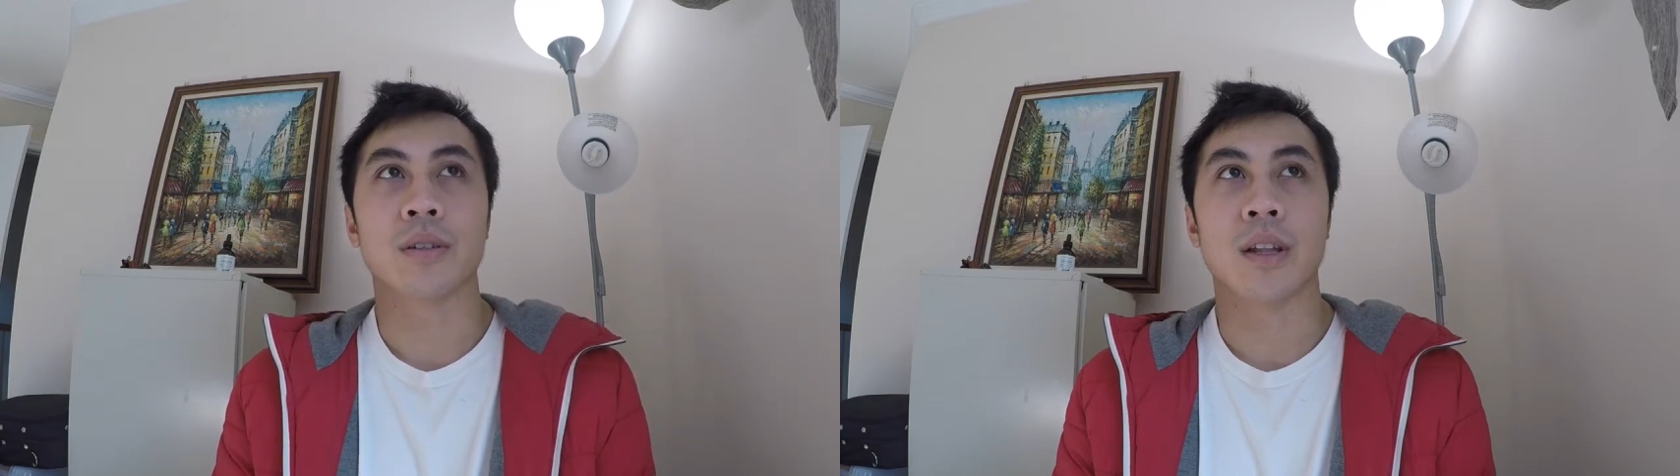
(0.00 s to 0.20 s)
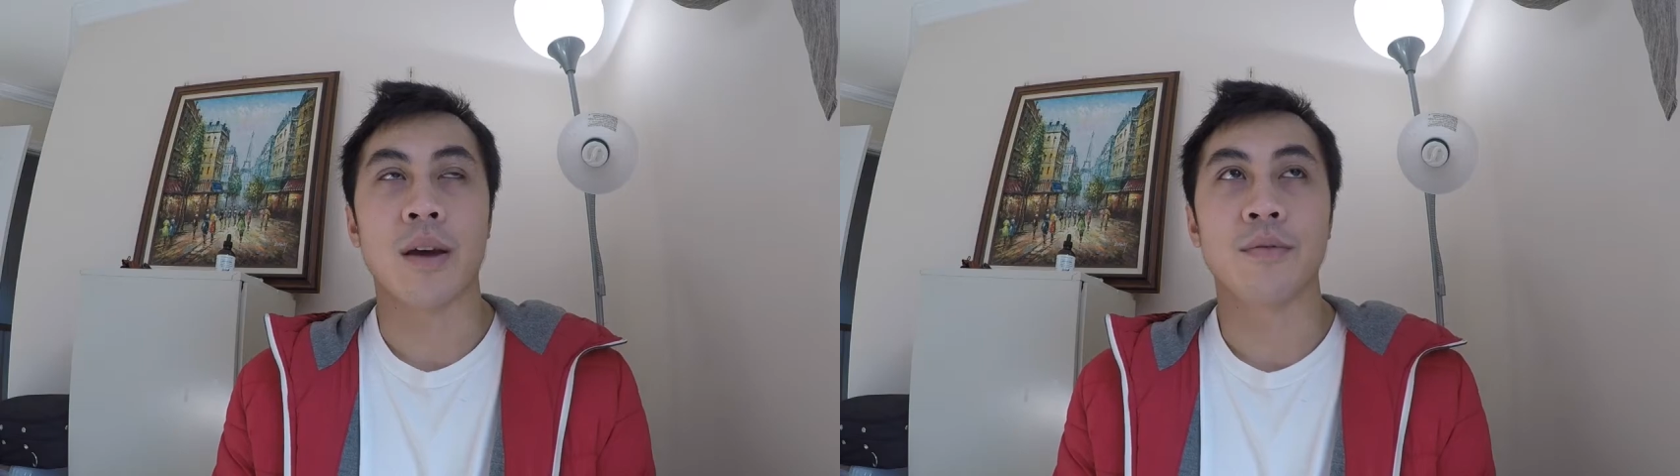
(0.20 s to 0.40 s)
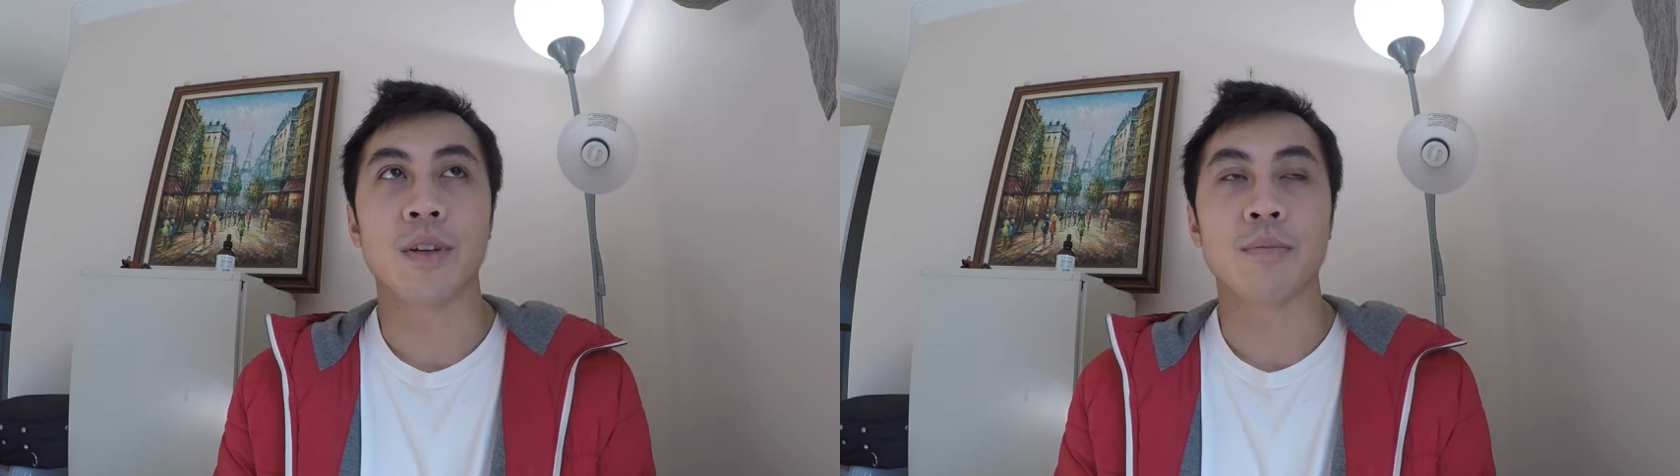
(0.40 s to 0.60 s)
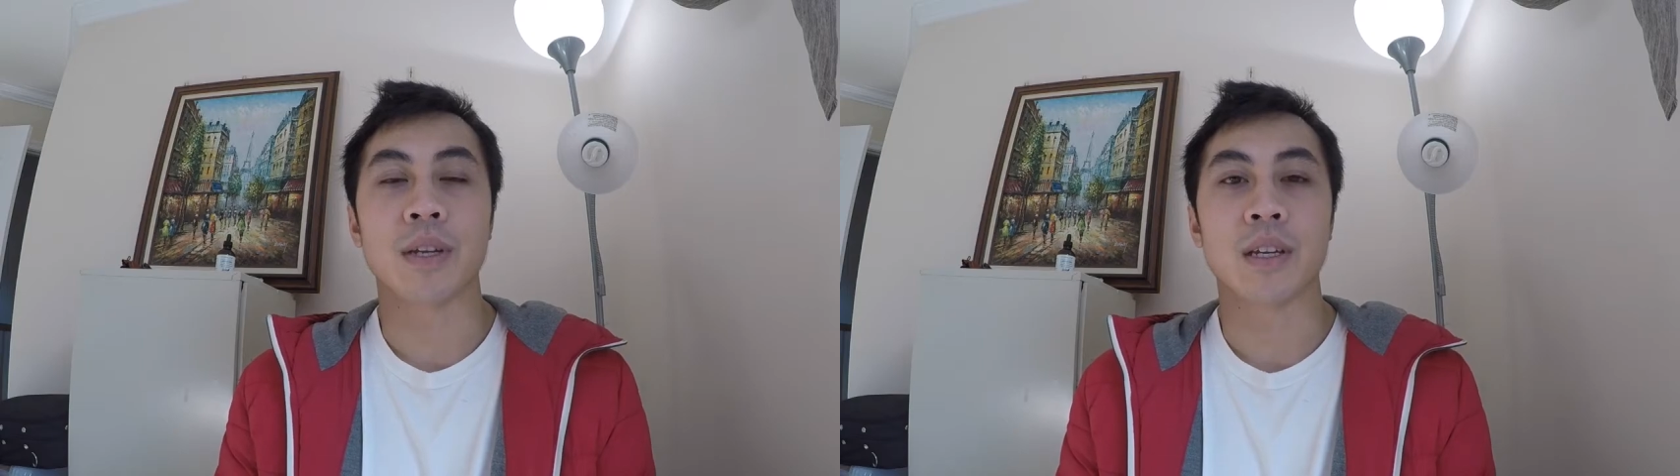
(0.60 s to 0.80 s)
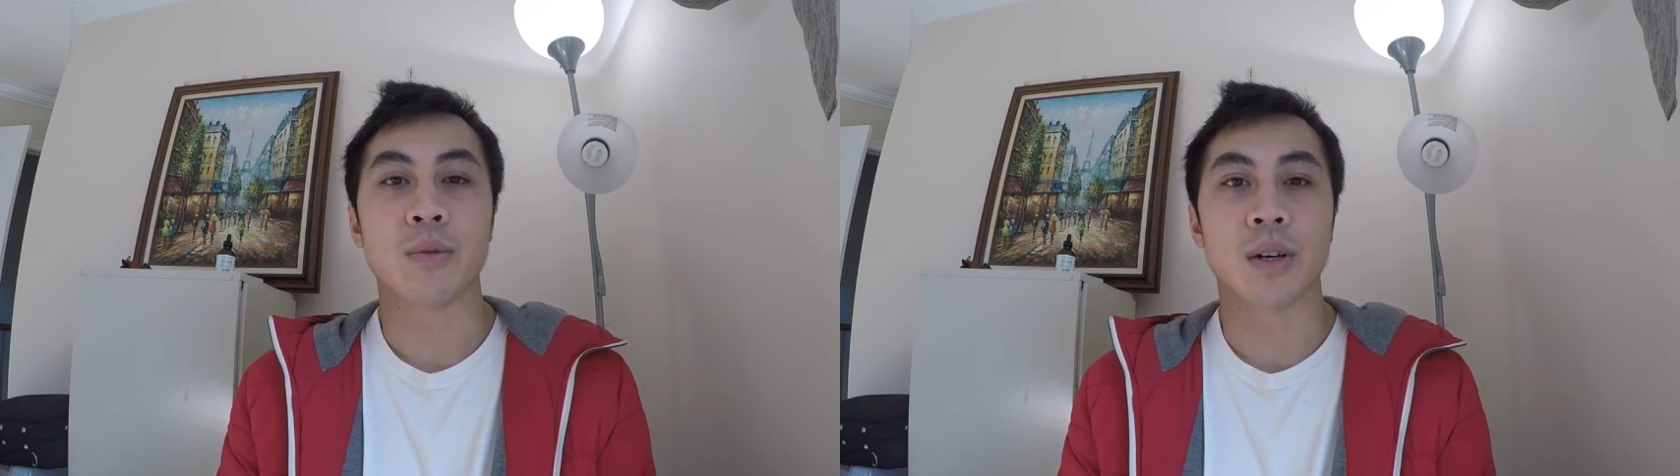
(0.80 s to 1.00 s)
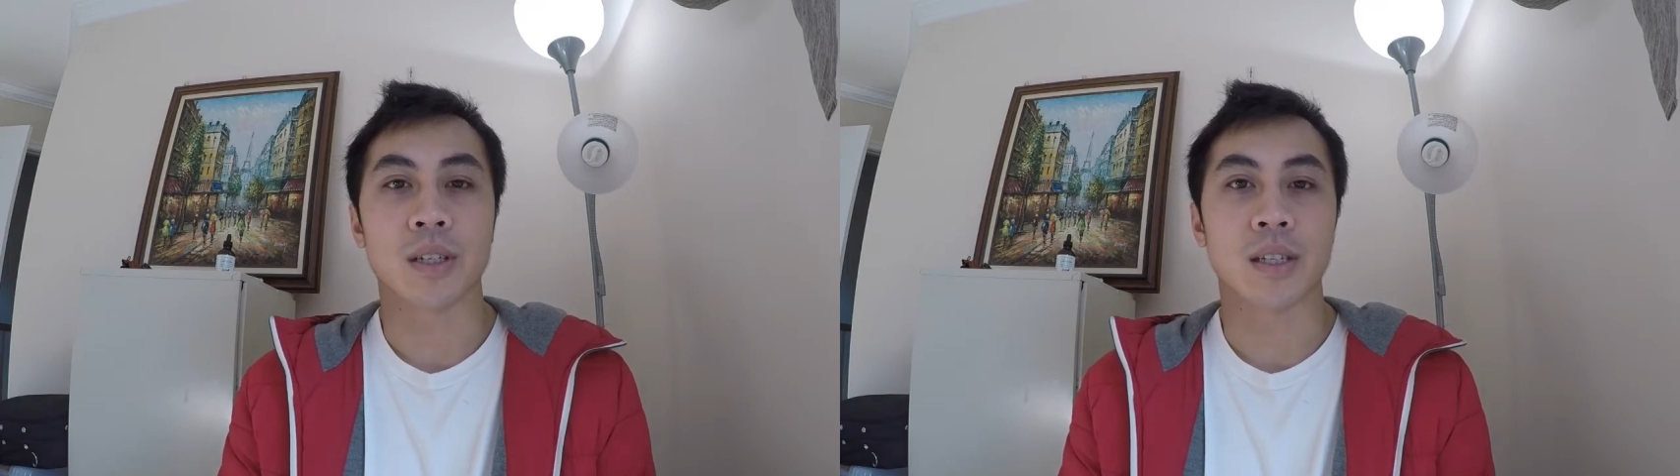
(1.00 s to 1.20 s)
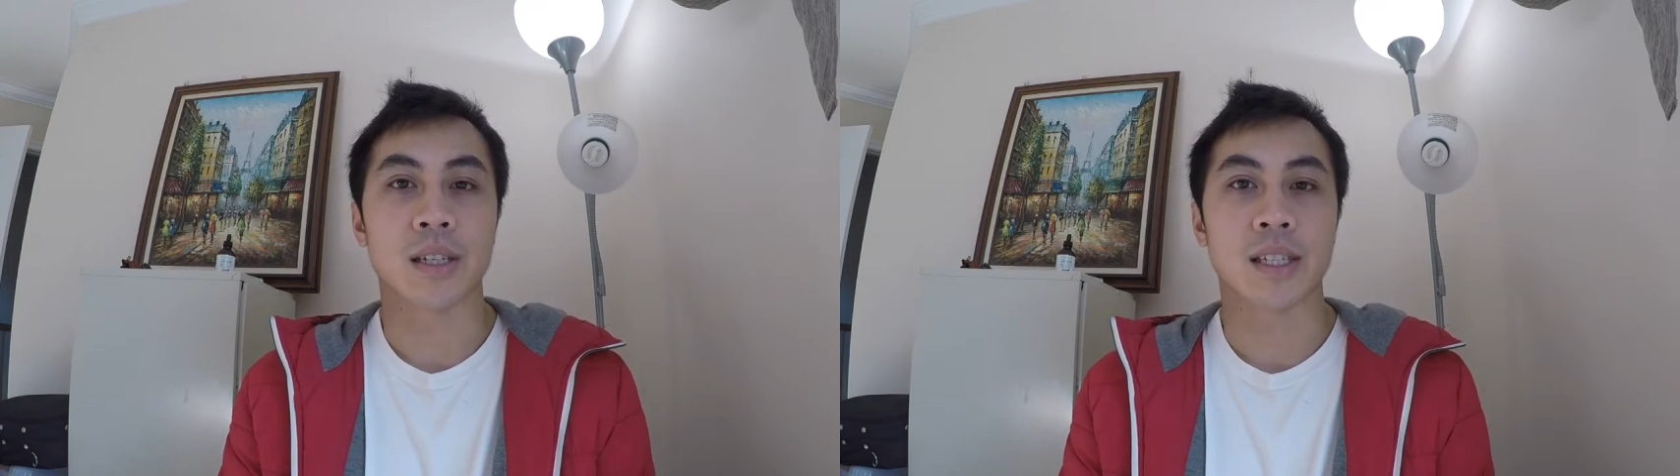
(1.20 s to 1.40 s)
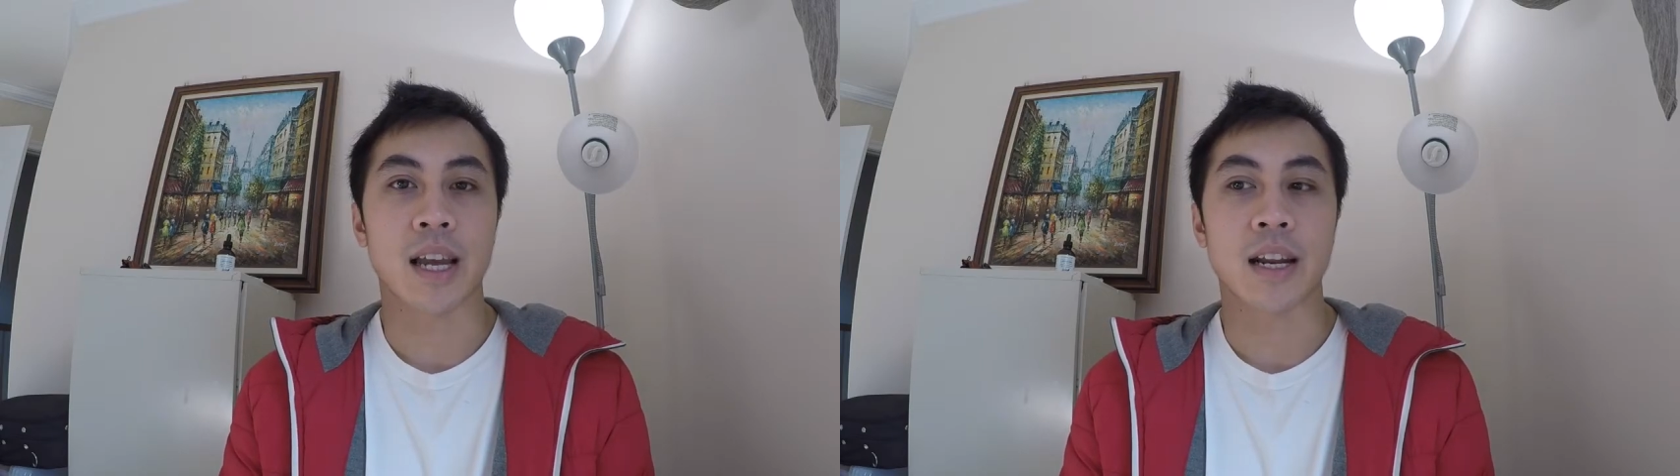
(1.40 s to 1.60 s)
MVP was to
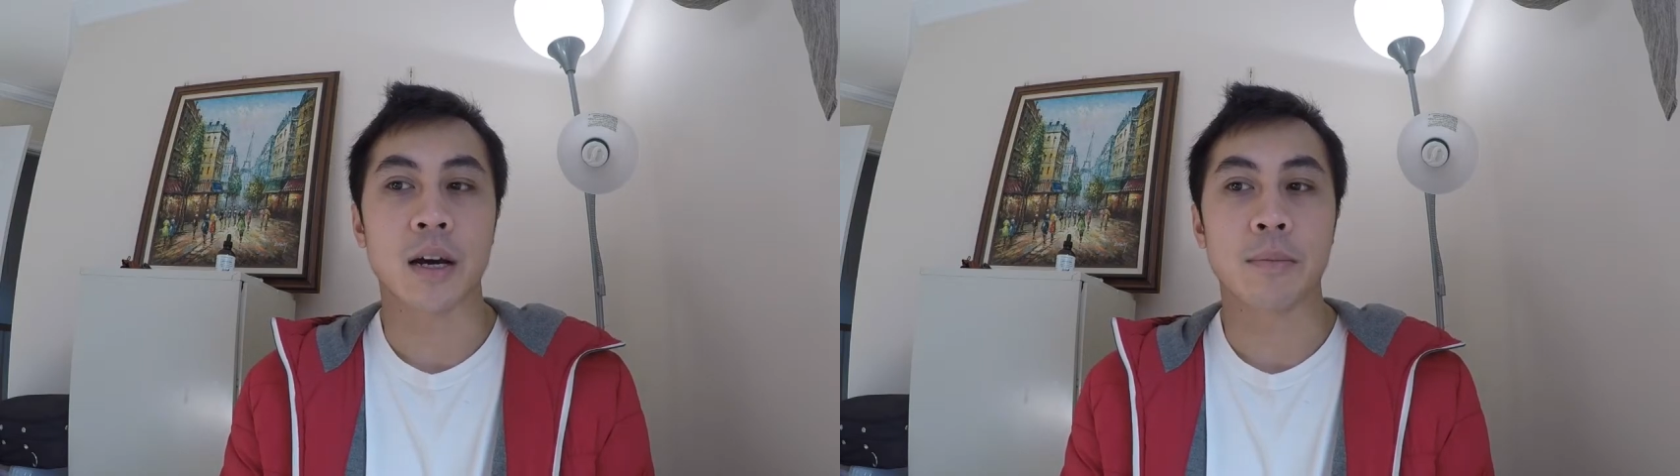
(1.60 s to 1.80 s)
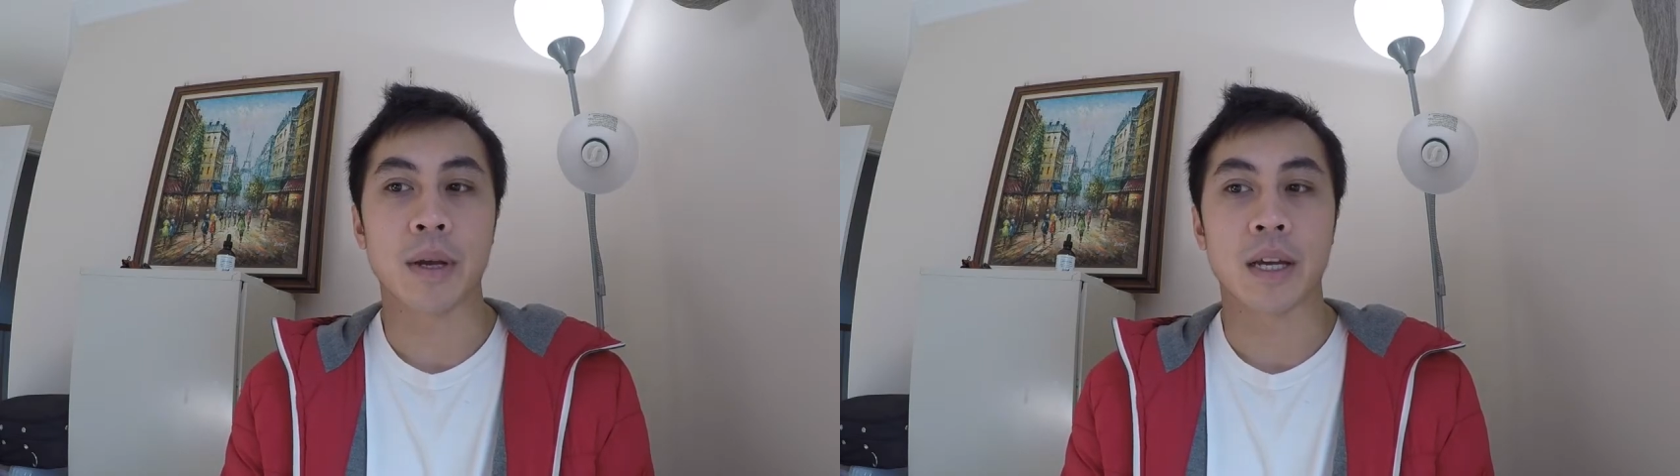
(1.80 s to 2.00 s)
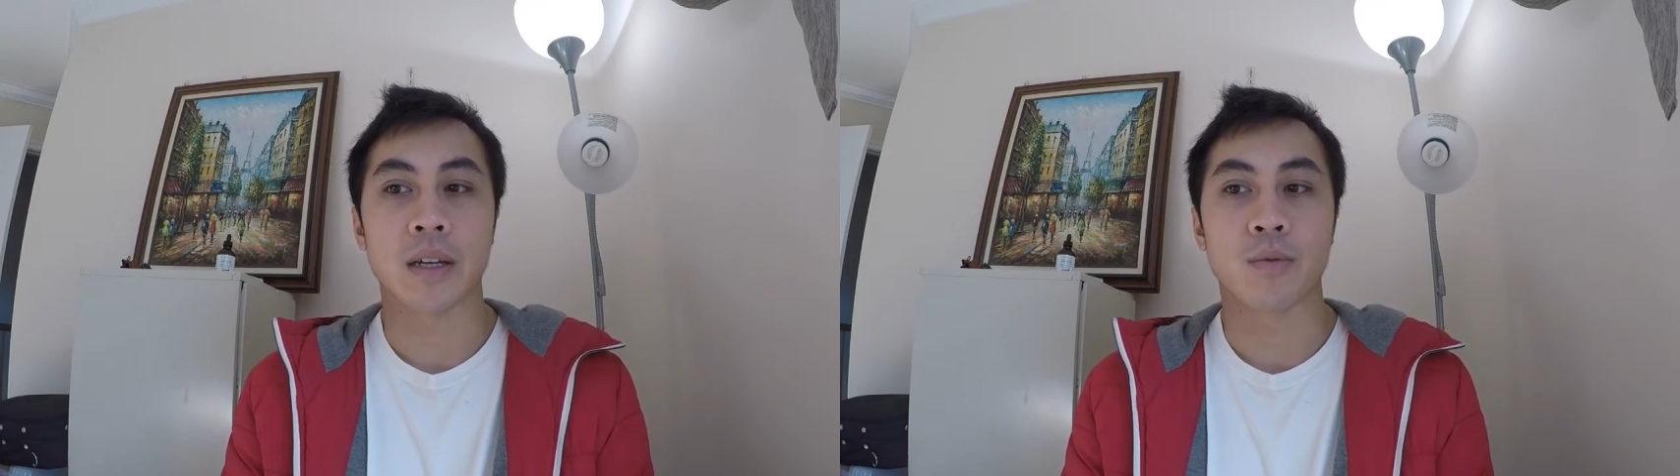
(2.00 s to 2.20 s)
set up a